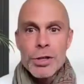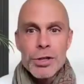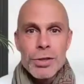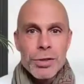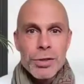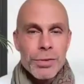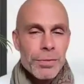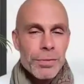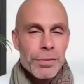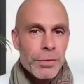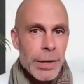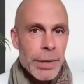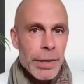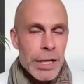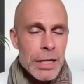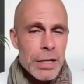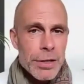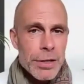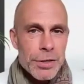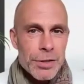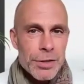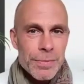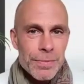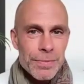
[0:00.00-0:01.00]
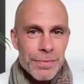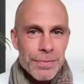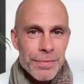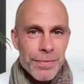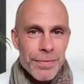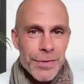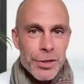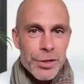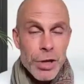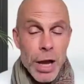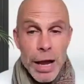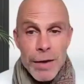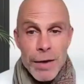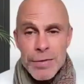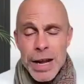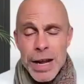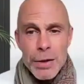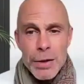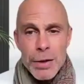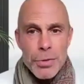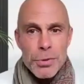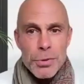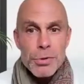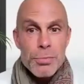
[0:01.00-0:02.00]
lost for many years. So I've
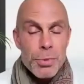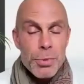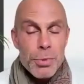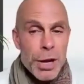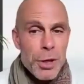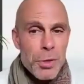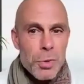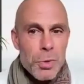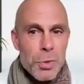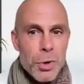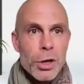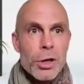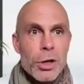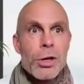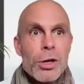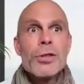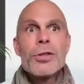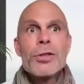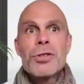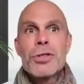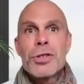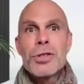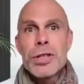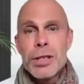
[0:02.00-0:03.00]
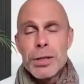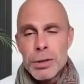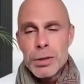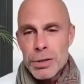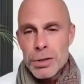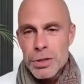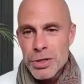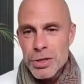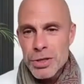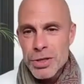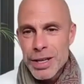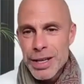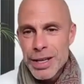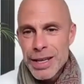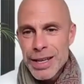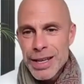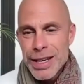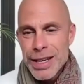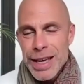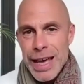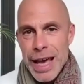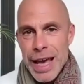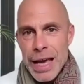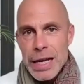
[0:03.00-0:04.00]
now, through breath work, learned the skills.
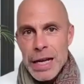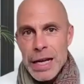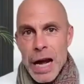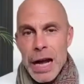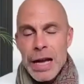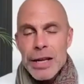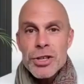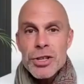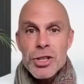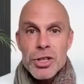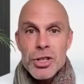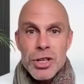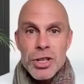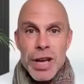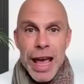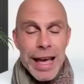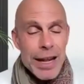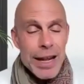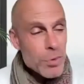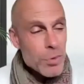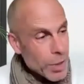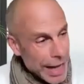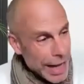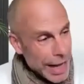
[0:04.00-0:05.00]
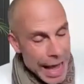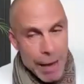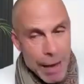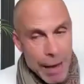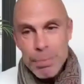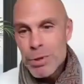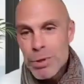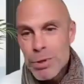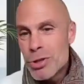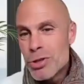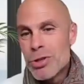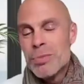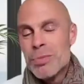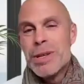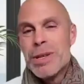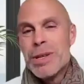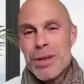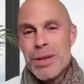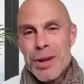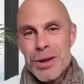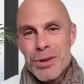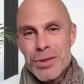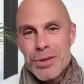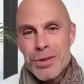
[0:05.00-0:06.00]
And I understand what happened to
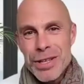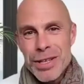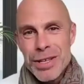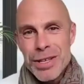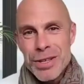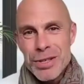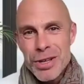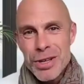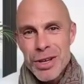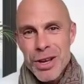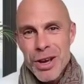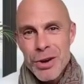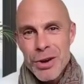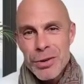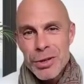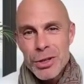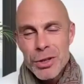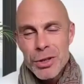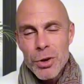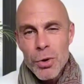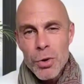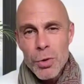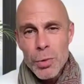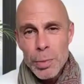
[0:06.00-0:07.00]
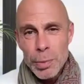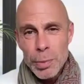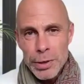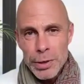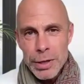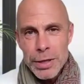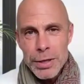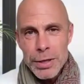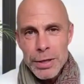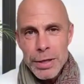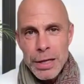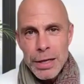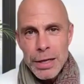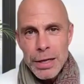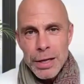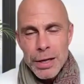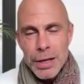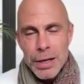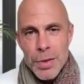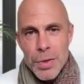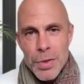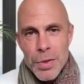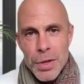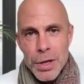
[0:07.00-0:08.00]
me those years ago in corporate
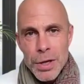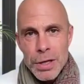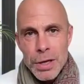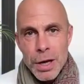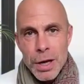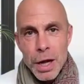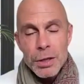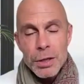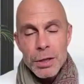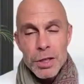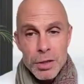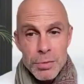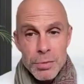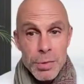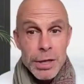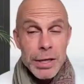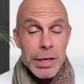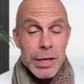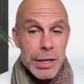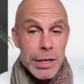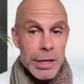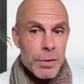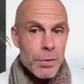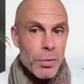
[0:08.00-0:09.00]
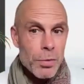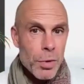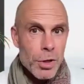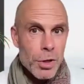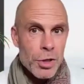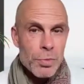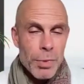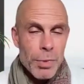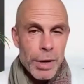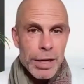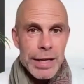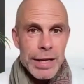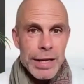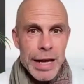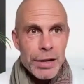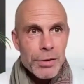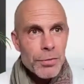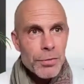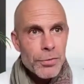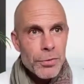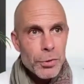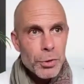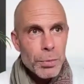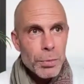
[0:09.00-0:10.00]
that ultimately was my
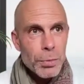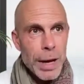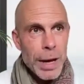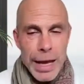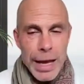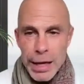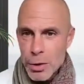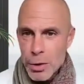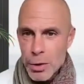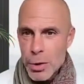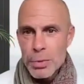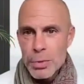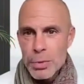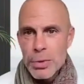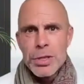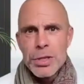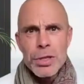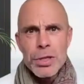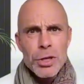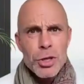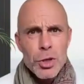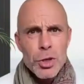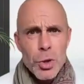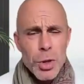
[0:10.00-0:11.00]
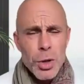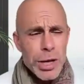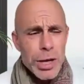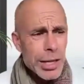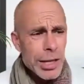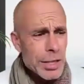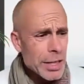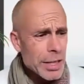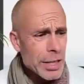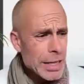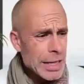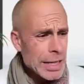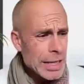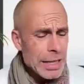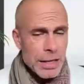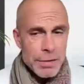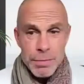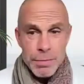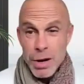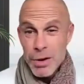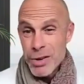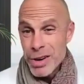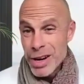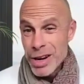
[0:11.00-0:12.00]
downfall. My health was in the toilet.
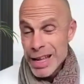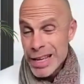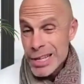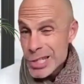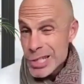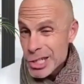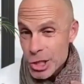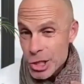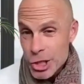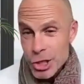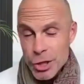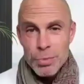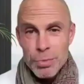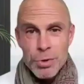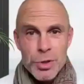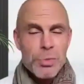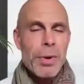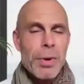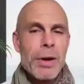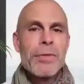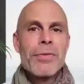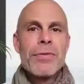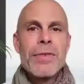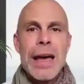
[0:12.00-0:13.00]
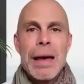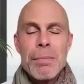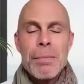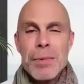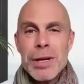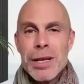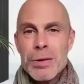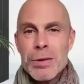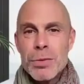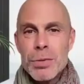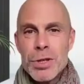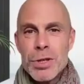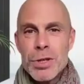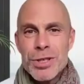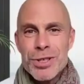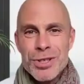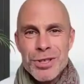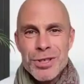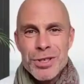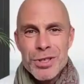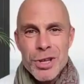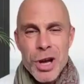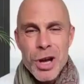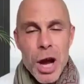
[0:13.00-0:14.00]
My relationship with my family was a
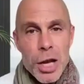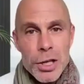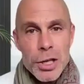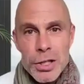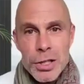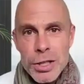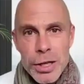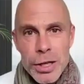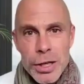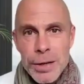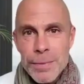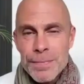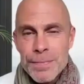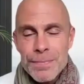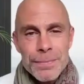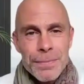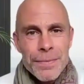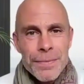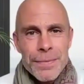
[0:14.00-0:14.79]
disaster.